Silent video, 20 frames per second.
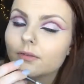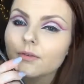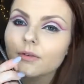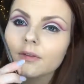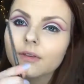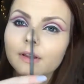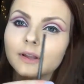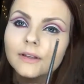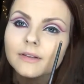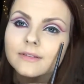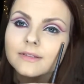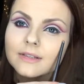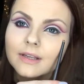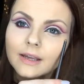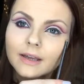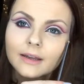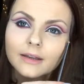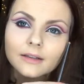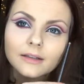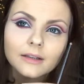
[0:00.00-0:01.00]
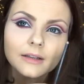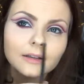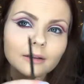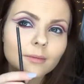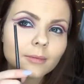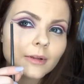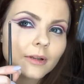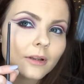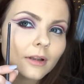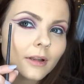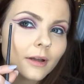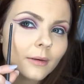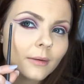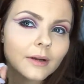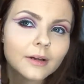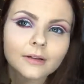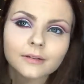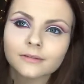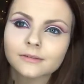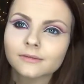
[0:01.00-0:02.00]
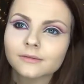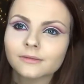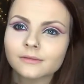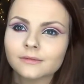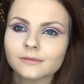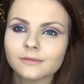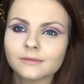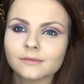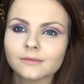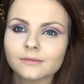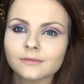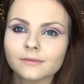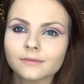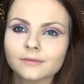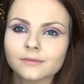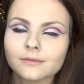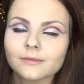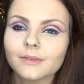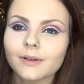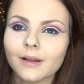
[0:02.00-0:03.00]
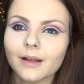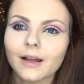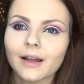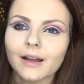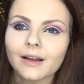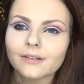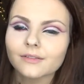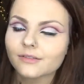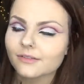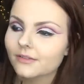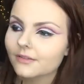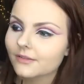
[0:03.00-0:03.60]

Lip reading: done that side a little bit lower. I have.